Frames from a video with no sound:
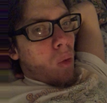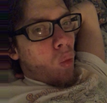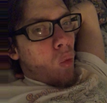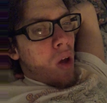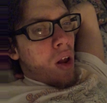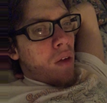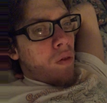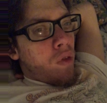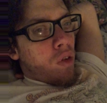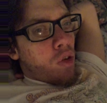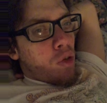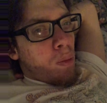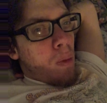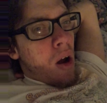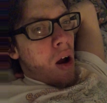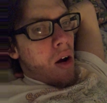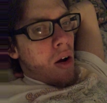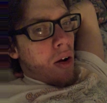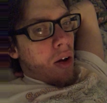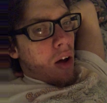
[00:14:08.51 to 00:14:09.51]
waiting for
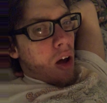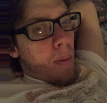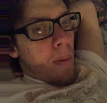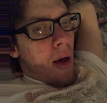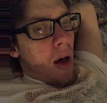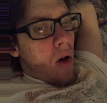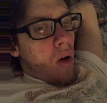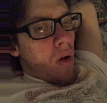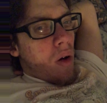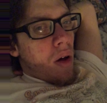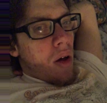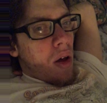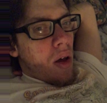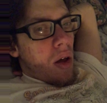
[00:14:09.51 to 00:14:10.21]
Spyro to come out.